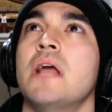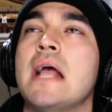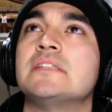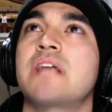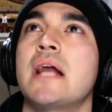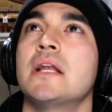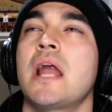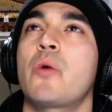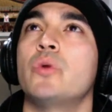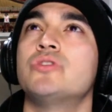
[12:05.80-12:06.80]
it's kind of
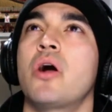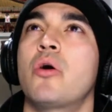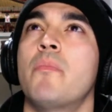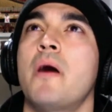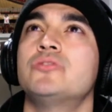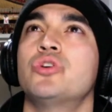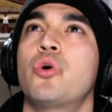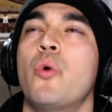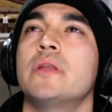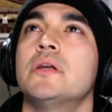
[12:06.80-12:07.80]
like when Taco Bell took
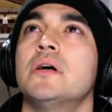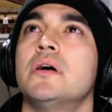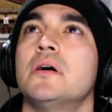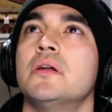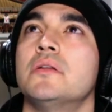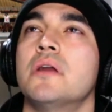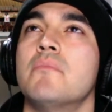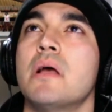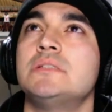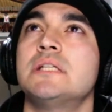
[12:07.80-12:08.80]
away the
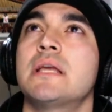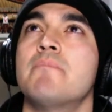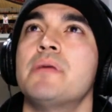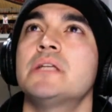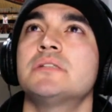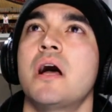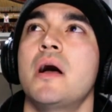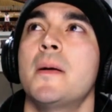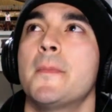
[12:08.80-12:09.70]
Mexican pizza.